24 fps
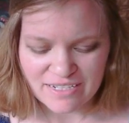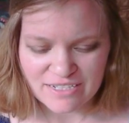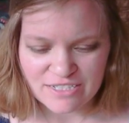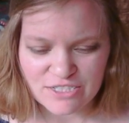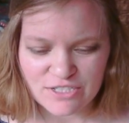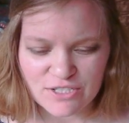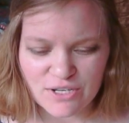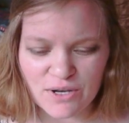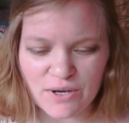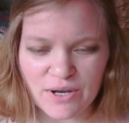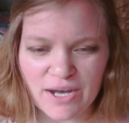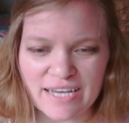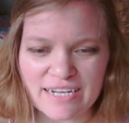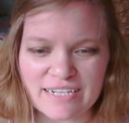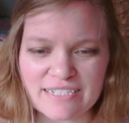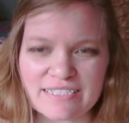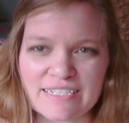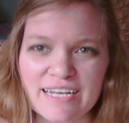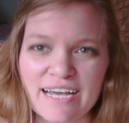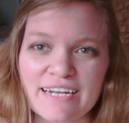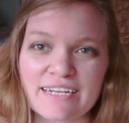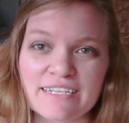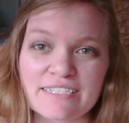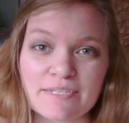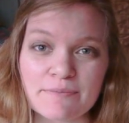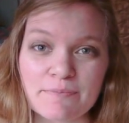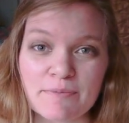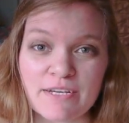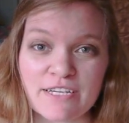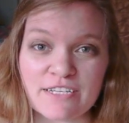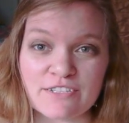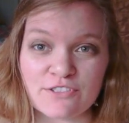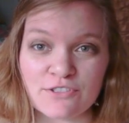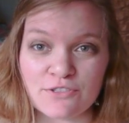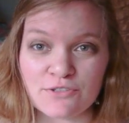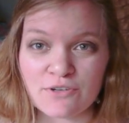So I decided to
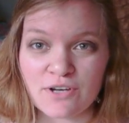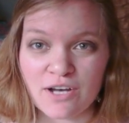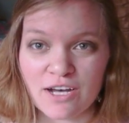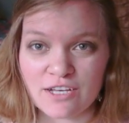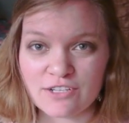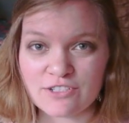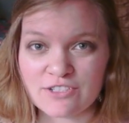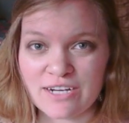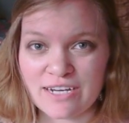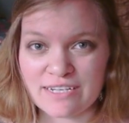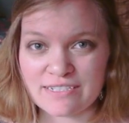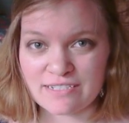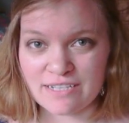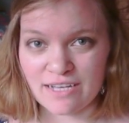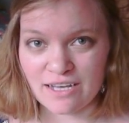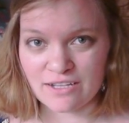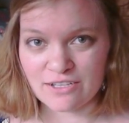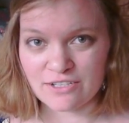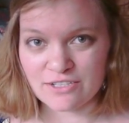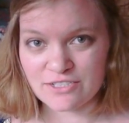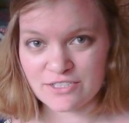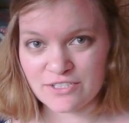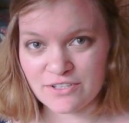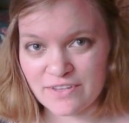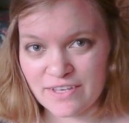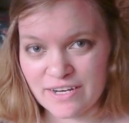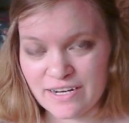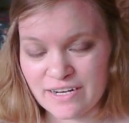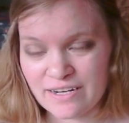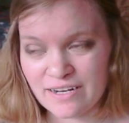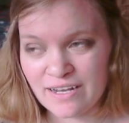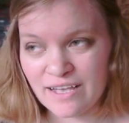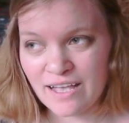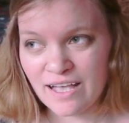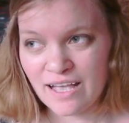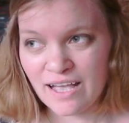pick two contrast colors so that
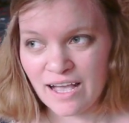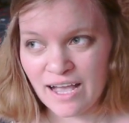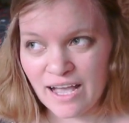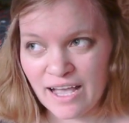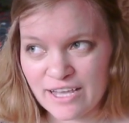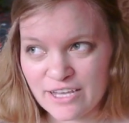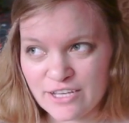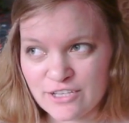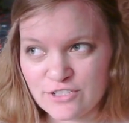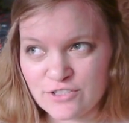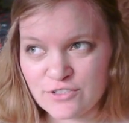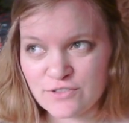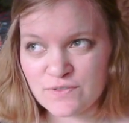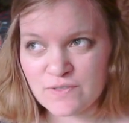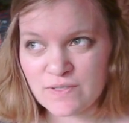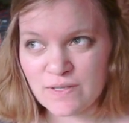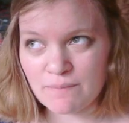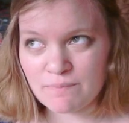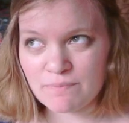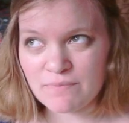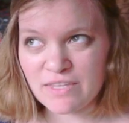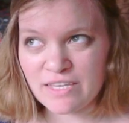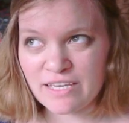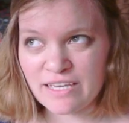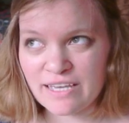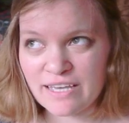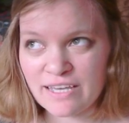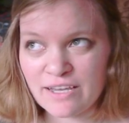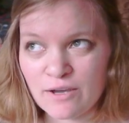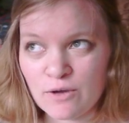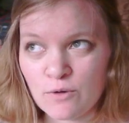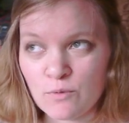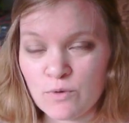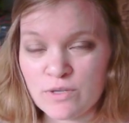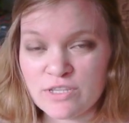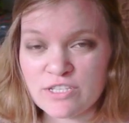I could do something
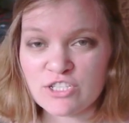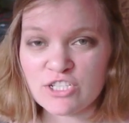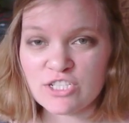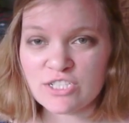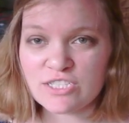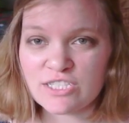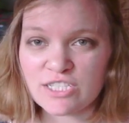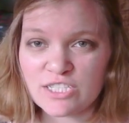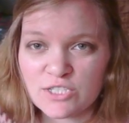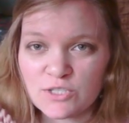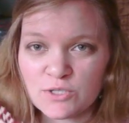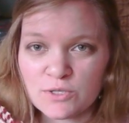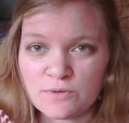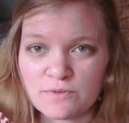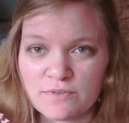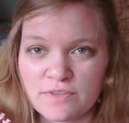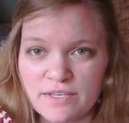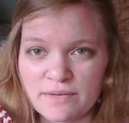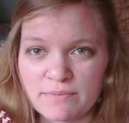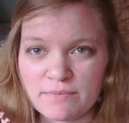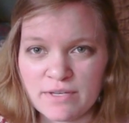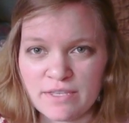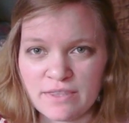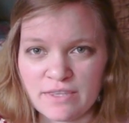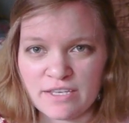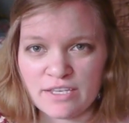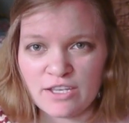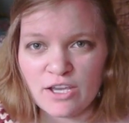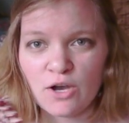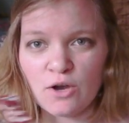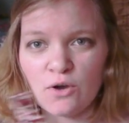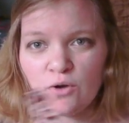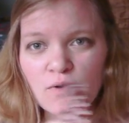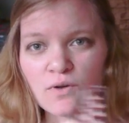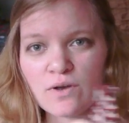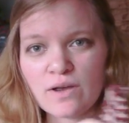with just the two of them in the
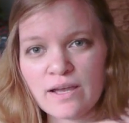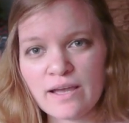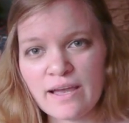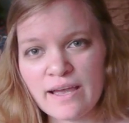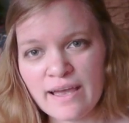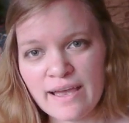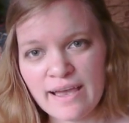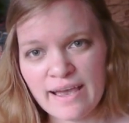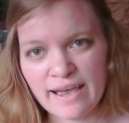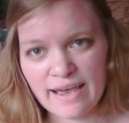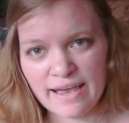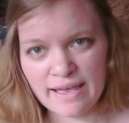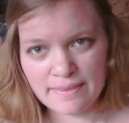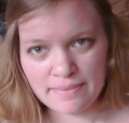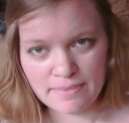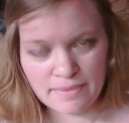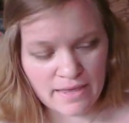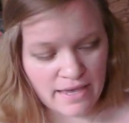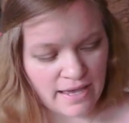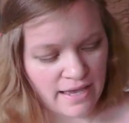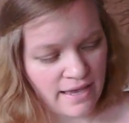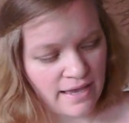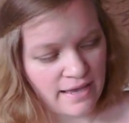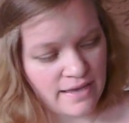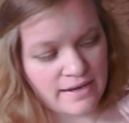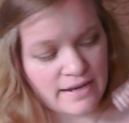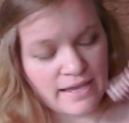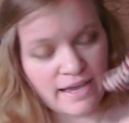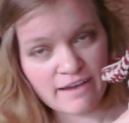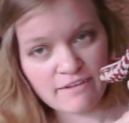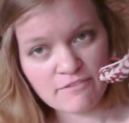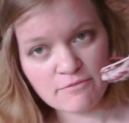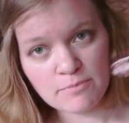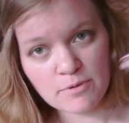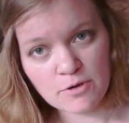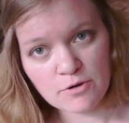yoke, and then
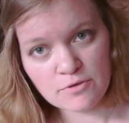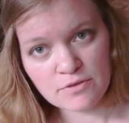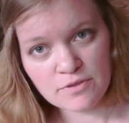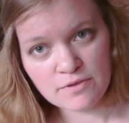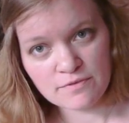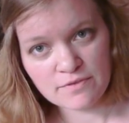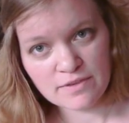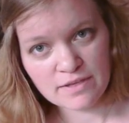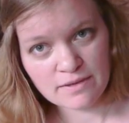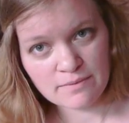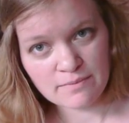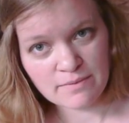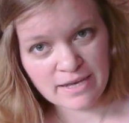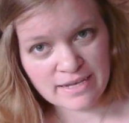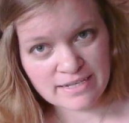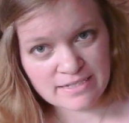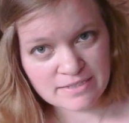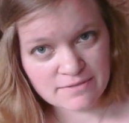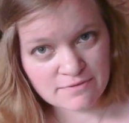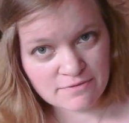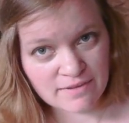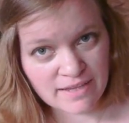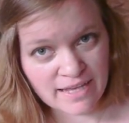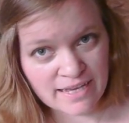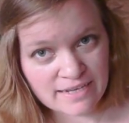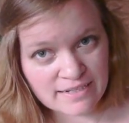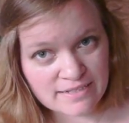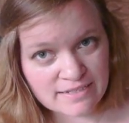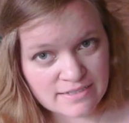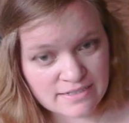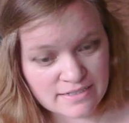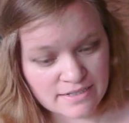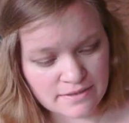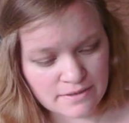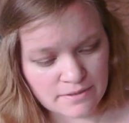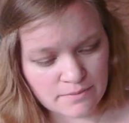have both of them as
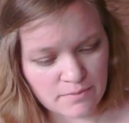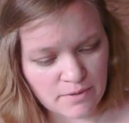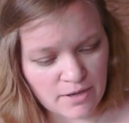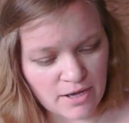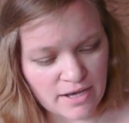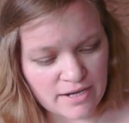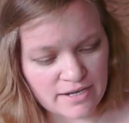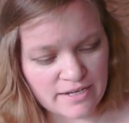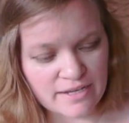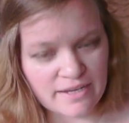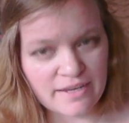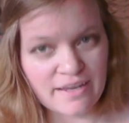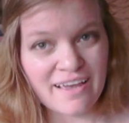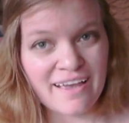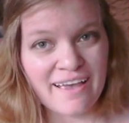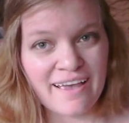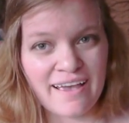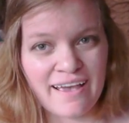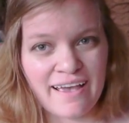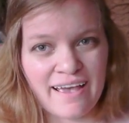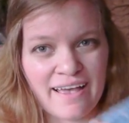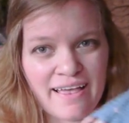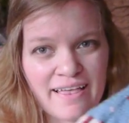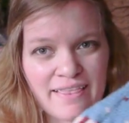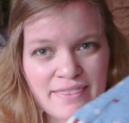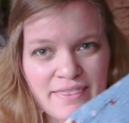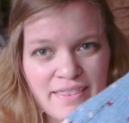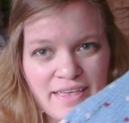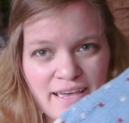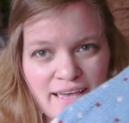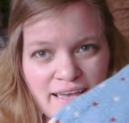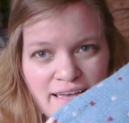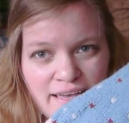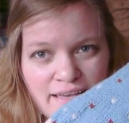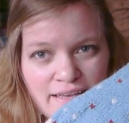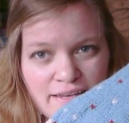flex in the body, and
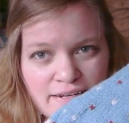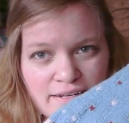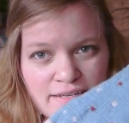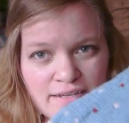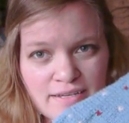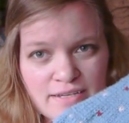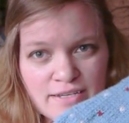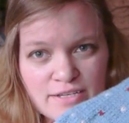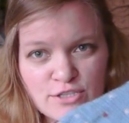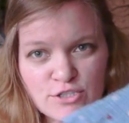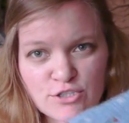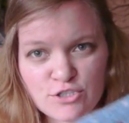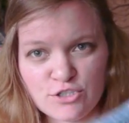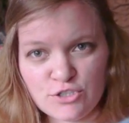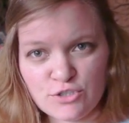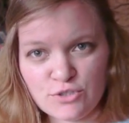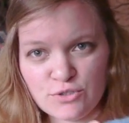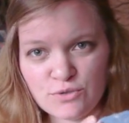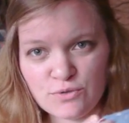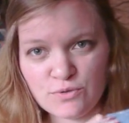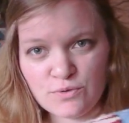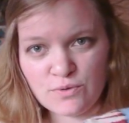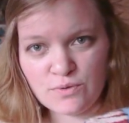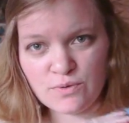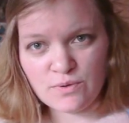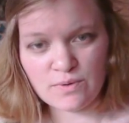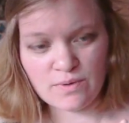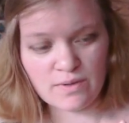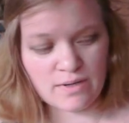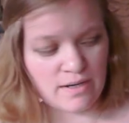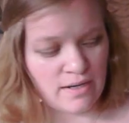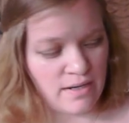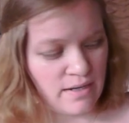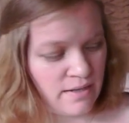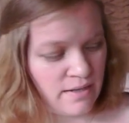then do